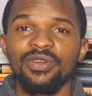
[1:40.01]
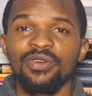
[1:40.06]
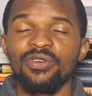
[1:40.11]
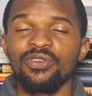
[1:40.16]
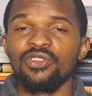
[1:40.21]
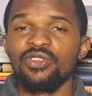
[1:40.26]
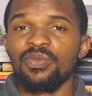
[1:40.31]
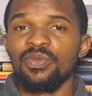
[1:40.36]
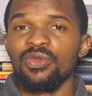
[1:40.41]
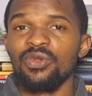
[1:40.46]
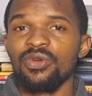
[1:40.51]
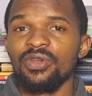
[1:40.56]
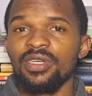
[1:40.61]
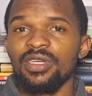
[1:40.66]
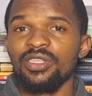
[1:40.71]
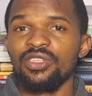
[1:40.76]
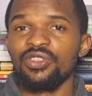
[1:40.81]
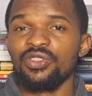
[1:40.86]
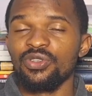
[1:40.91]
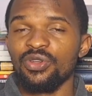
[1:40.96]
you're going to be
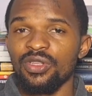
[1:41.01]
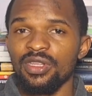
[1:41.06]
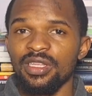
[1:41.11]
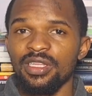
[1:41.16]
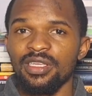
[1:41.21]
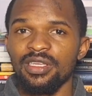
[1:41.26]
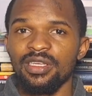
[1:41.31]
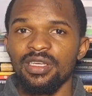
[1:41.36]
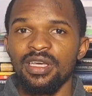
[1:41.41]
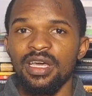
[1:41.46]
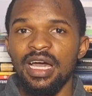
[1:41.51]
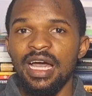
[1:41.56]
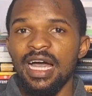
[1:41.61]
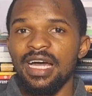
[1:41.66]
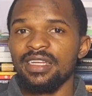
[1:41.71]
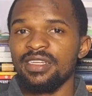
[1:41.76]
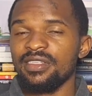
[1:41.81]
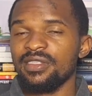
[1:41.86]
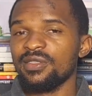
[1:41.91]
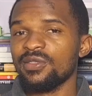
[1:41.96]
looking shortly
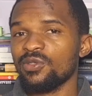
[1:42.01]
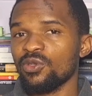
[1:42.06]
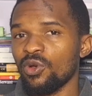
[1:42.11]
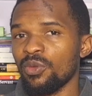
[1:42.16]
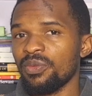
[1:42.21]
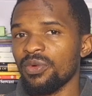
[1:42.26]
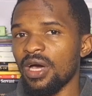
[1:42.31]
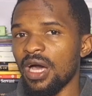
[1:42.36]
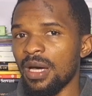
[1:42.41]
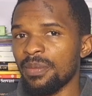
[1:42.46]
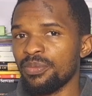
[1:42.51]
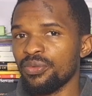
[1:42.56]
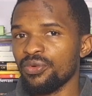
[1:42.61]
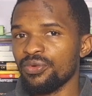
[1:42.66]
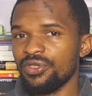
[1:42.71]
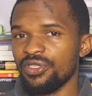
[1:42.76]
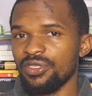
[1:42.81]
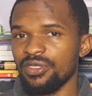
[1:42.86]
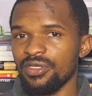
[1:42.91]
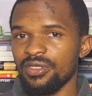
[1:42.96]
at the
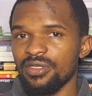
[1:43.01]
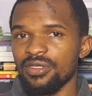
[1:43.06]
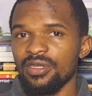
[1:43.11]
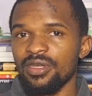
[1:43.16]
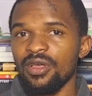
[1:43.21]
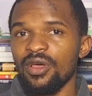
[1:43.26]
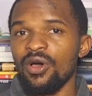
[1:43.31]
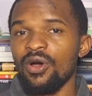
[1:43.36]
sub-approaches